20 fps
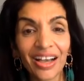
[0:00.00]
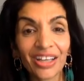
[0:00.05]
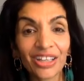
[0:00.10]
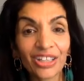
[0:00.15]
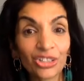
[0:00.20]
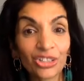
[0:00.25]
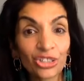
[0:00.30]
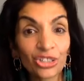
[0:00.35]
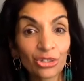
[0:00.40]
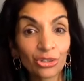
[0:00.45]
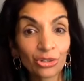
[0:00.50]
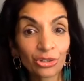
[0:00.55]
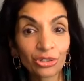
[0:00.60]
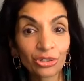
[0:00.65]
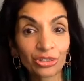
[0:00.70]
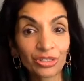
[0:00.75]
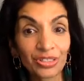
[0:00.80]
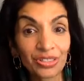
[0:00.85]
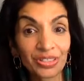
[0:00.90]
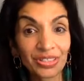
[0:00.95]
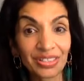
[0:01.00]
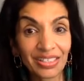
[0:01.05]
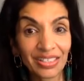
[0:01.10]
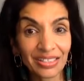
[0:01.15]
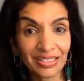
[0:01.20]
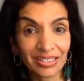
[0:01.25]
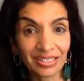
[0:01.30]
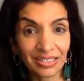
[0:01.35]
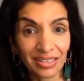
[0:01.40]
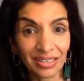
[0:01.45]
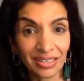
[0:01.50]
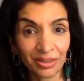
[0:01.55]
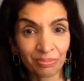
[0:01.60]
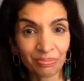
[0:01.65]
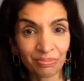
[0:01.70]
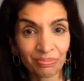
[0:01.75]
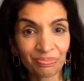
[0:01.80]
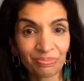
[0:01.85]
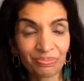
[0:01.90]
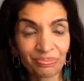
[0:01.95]
Your
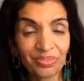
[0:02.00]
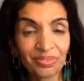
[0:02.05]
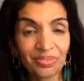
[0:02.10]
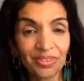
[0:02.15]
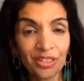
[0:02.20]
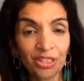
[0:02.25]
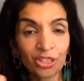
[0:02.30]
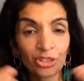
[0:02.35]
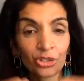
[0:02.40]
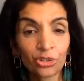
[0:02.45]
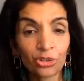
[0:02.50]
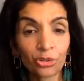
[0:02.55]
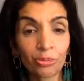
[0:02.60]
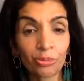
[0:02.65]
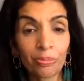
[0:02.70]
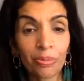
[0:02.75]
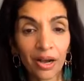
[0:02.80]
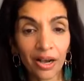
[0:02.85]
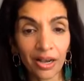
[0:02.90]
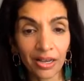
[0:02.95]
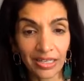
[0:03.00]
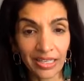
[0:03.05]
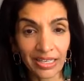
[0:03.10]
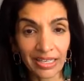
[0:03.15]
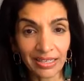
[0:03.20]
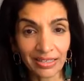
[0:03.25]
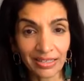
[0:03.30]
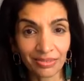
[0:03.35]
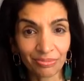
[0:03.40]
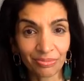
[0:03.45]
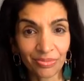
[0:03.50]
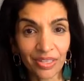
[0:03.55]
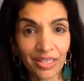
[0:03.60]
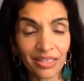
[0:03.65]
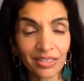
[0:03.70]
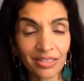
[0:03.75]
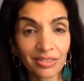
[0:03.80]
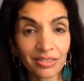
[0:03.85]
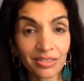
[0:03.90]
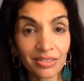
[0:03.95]
system, your body
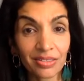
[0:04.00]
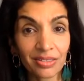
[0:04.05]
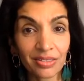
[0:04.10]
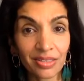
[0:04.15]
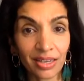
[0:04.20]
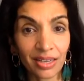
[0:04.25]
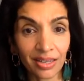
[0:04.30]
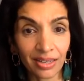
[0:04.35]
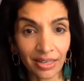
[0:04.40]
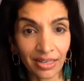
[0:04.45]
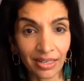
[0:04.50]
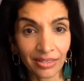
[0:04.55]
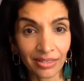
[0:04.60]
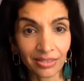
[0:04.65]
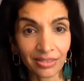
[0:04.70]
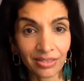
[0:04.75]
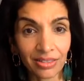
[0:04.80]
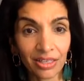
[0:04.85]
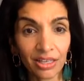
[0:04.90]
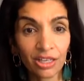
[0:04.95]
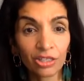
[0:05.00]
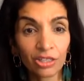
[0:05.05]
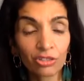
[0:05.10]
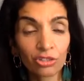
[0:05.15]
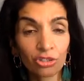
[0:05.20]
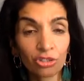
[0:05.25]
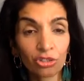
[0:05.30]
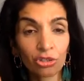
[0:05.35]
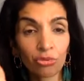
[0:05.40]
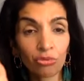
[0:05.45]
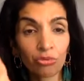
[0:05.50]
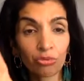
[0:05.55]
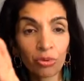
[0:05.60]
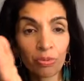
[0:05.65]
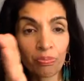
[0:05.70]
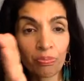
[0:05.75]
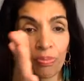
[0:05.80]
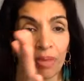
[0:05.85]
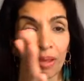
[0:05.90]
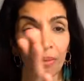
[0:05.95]
is designed to
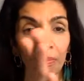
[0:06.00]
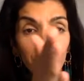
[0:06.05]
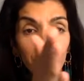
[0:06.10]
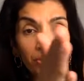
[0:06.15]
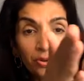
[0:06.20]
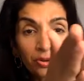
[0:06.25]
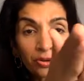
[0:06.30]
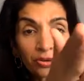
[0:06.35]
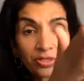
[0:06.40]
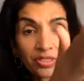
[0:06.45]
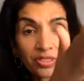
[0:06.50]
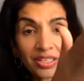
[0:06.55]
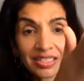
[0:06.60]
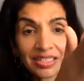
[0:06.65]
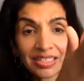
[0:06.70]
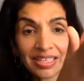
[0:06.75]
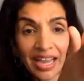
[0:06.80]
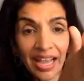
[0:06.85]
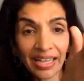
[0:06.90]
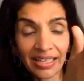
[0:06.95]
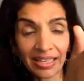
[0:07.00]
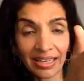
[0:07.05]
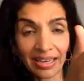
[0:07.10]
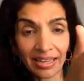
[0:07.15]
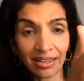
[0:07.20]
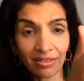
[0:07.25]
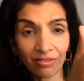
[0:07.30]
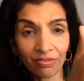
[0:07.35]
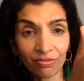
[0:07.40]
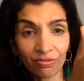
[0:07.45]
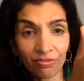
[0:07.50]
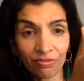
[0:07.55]
remember the negative